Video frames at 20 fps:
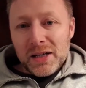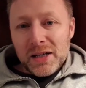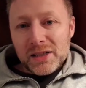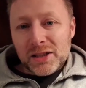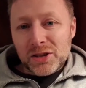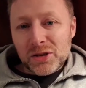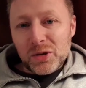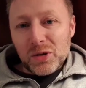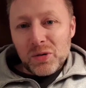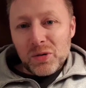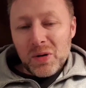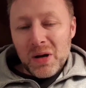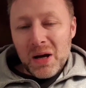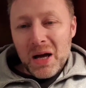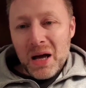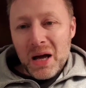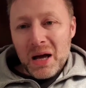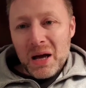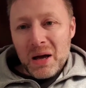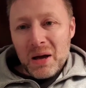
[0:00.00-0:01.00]
So,
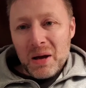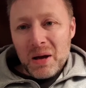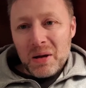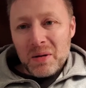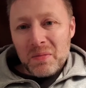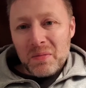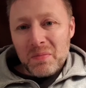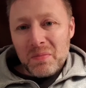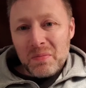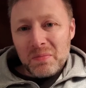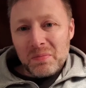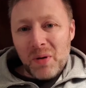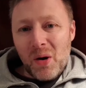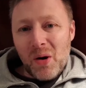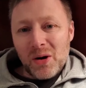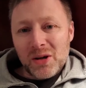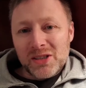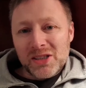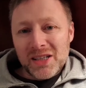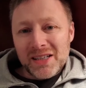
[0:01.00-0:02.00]

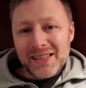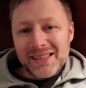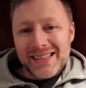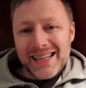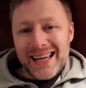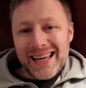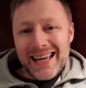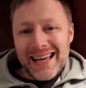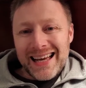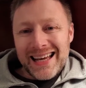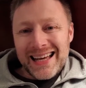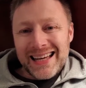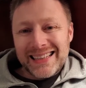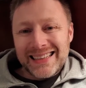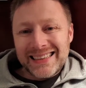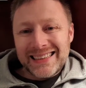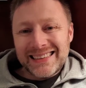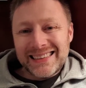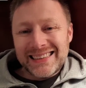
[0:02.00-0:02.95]
Boxing Day, yeah?